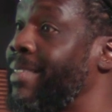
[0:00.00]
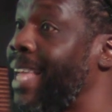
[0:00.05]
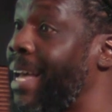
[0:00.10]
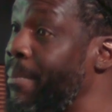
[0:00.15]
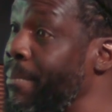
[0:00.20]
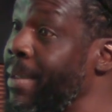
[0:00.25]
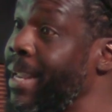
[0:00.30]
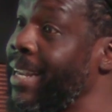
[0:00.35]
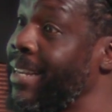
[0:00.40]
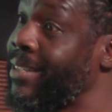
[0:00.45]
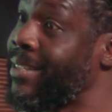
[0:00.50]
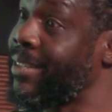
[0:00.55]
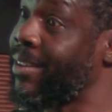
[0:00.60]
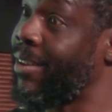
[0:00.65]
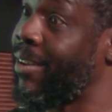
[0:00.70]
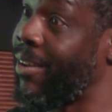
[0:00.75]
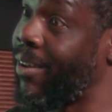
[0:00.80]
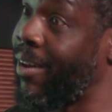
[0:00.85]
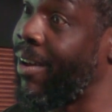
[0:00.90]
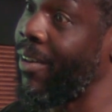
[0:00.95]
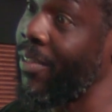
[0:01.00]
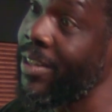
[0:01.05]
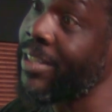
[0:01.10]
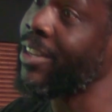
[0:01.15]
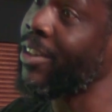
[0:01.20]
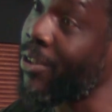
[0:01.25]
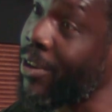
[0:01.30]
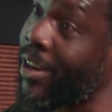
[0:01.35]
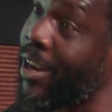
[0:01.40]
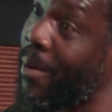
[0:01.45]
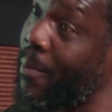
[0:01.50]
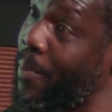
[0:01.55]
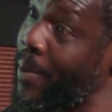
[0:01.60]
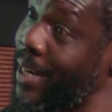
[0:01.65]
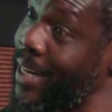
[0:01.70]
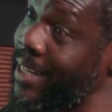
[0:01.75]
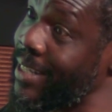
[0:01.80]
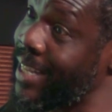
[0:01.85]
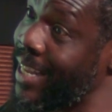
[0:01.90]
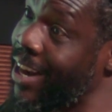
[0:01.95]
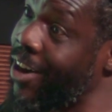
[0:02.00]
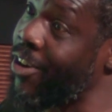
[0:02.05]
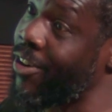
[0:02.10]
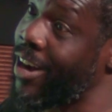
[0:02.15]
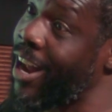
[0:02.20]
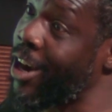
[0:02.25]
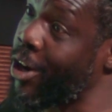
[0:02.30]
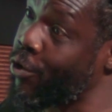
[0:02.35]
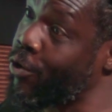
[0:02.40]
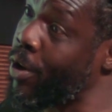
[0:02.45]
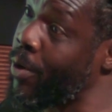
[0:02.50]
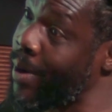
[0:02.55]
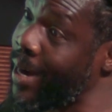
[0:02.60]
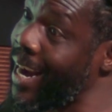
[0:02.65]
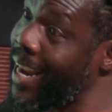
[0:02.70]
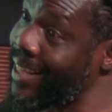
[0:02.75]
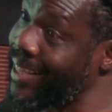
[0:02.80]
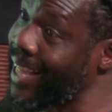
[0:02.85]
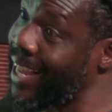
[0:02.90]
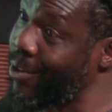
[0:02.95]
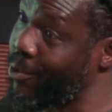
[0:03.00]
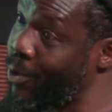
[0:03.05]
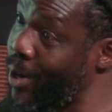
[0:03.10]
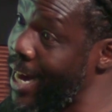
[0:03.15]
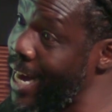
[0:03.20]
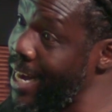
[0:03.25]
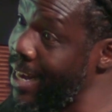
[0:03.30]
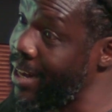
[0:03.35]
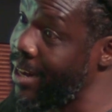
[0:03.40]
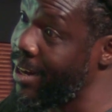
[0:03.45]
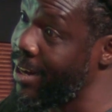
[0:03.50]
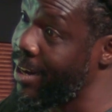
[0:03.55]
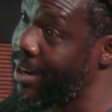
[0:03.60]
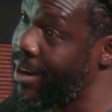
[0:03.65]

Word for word: that means all these other companies that are not growing at that rate